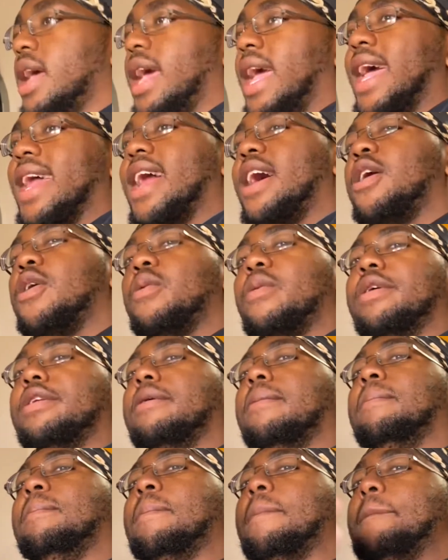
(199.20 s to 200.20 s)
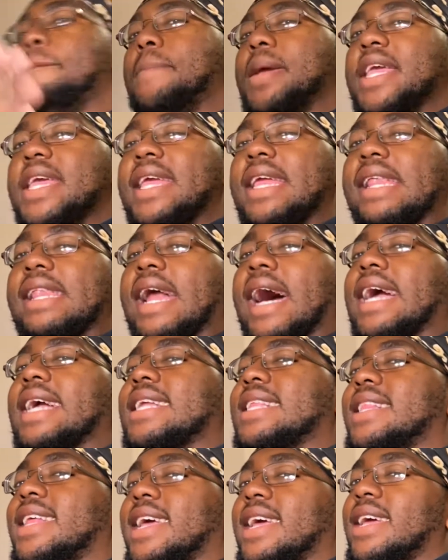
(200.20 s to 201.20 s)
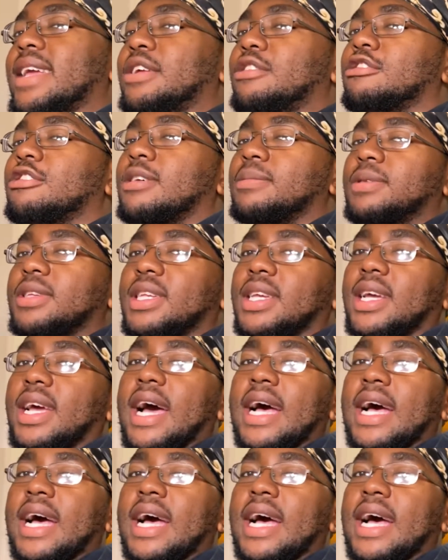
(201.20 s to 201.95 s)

And I don't want to be like that, you know what I'm saying?